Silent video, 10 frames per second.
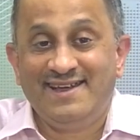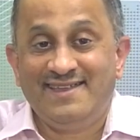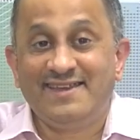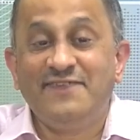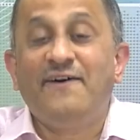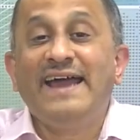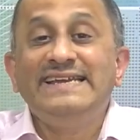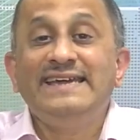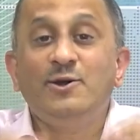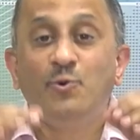The defining
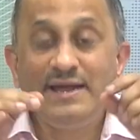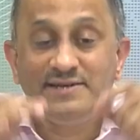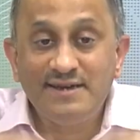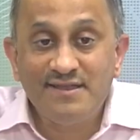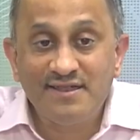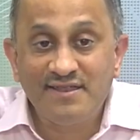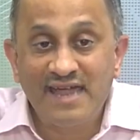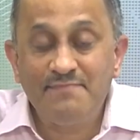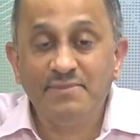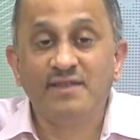equation is the
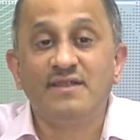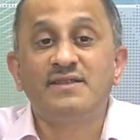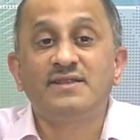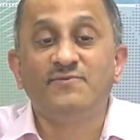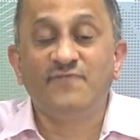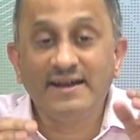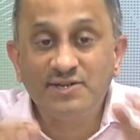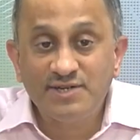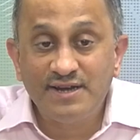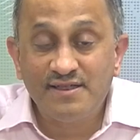same, the system
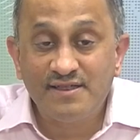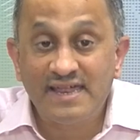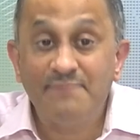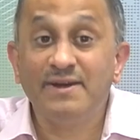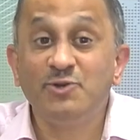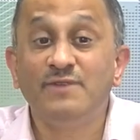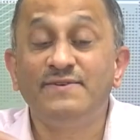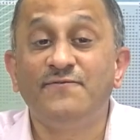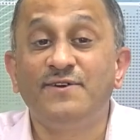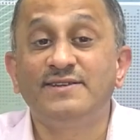function is the same, but you have
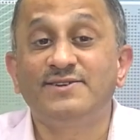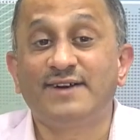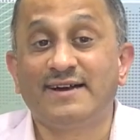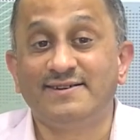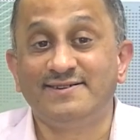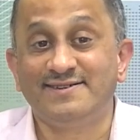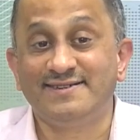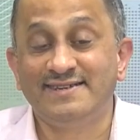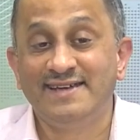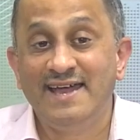different
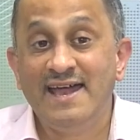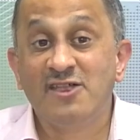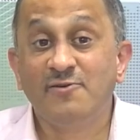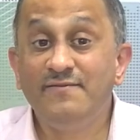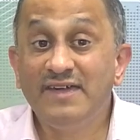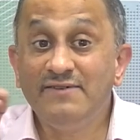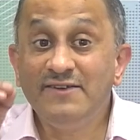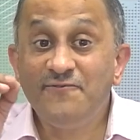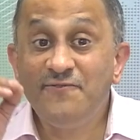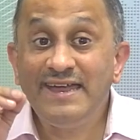structures. So, you have given a
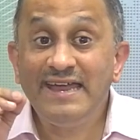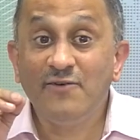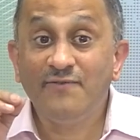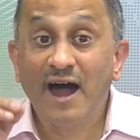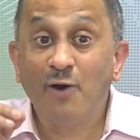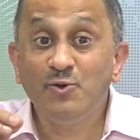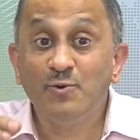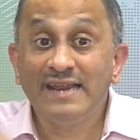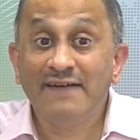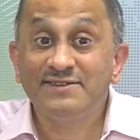feel of how you
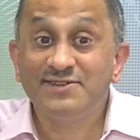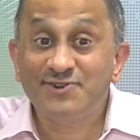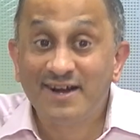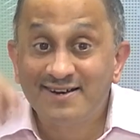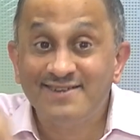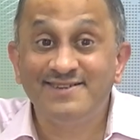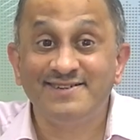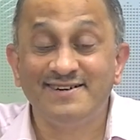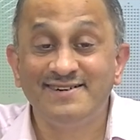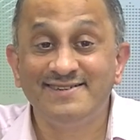can have
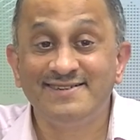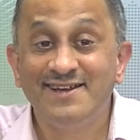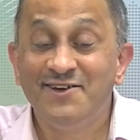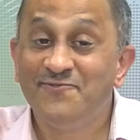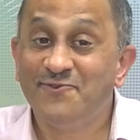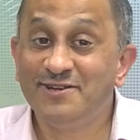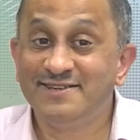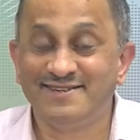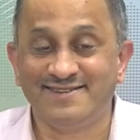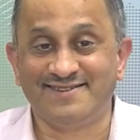structures for
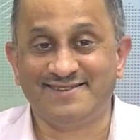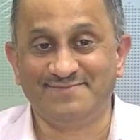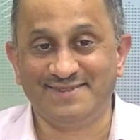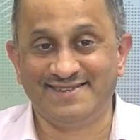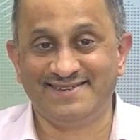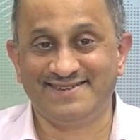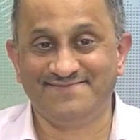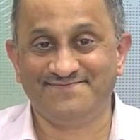systems.